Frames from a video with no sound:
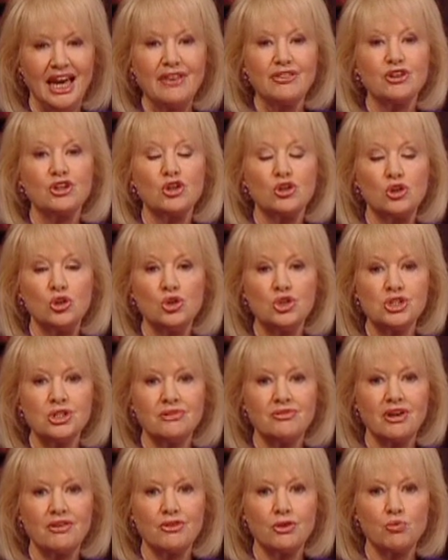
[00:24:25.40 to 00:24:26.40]
the conclusion
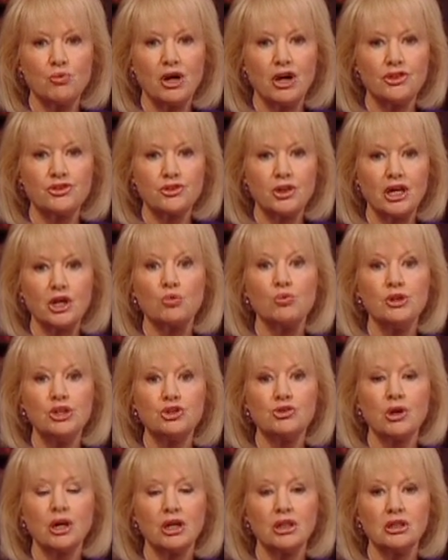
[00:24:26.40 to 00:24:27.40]
of every wealth track, we
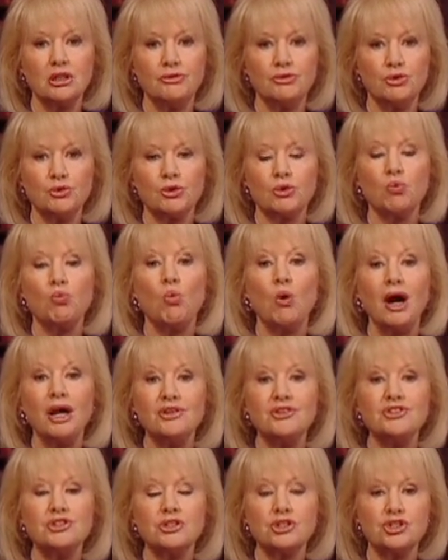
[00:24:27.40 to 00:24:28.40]
try to leave you with
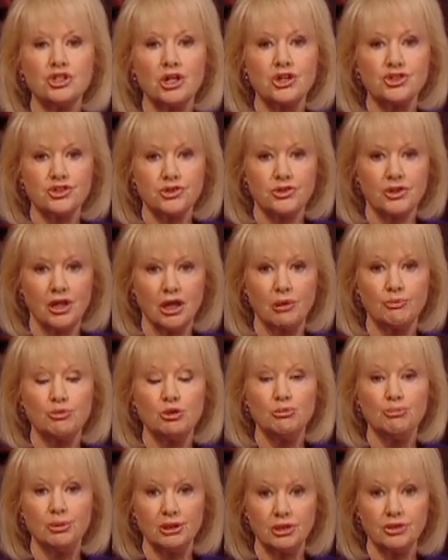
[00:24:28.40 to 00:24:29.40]
one suggestion to help
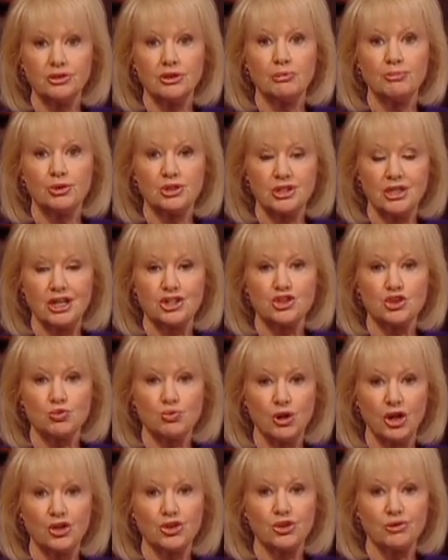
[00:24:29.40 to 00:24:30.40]
you build and protect your
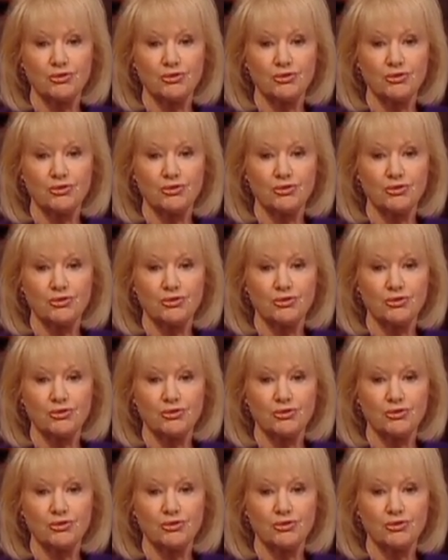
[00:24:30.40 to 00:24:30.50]
wealth